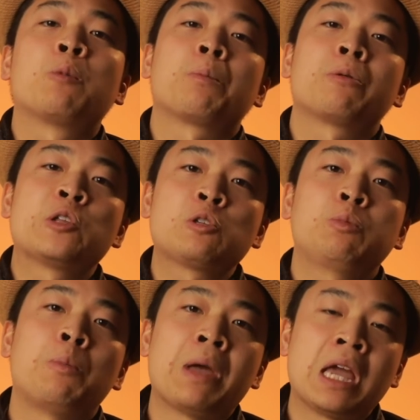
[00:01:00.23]
more
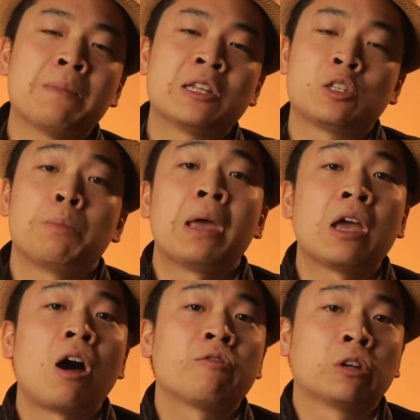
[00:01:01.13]
principal payments to
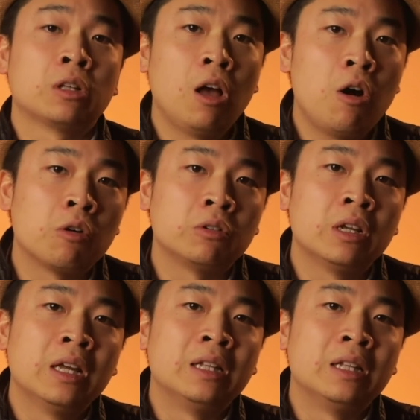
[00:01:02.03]
pay off your loan,